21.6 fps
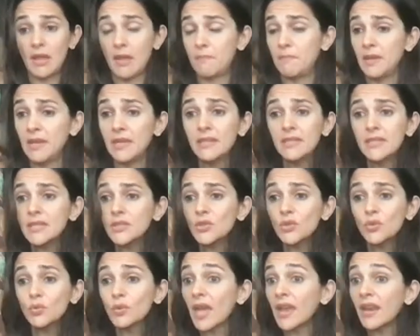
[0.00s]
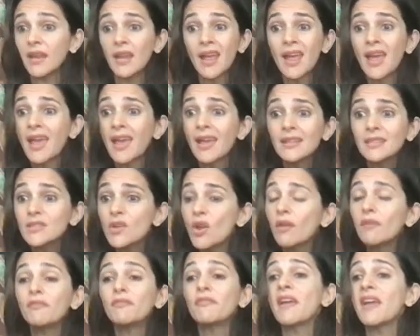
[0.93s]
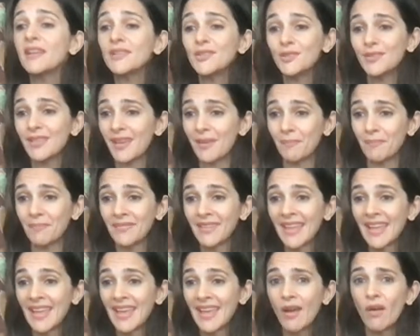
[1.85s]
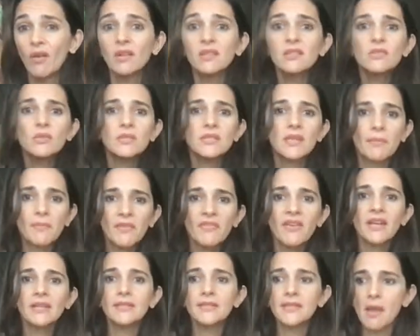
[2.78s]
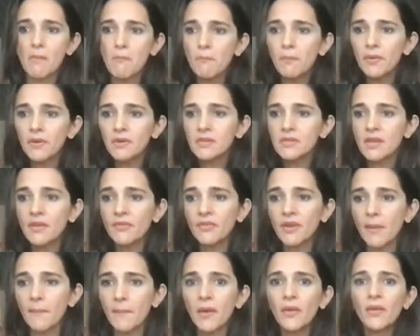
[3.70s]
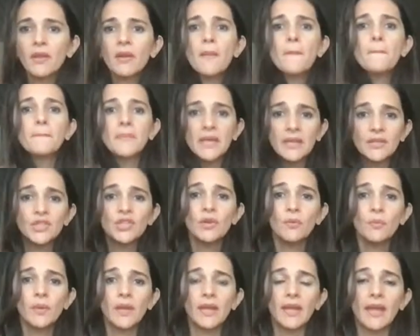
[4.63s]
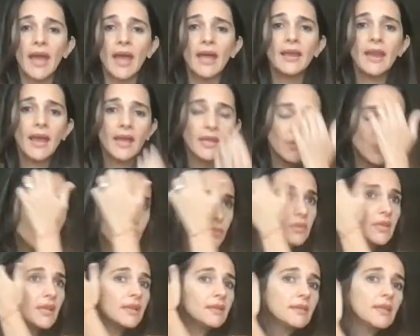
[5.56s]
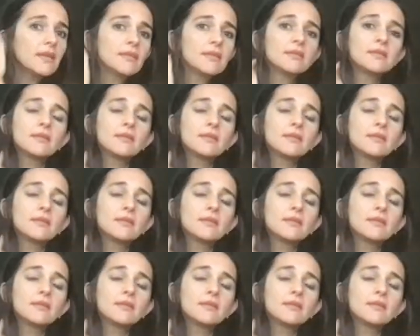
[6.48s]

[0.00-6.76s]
ability to do that. It's not fair to them. Also, some of our tempers have come out in a major way. And I do think that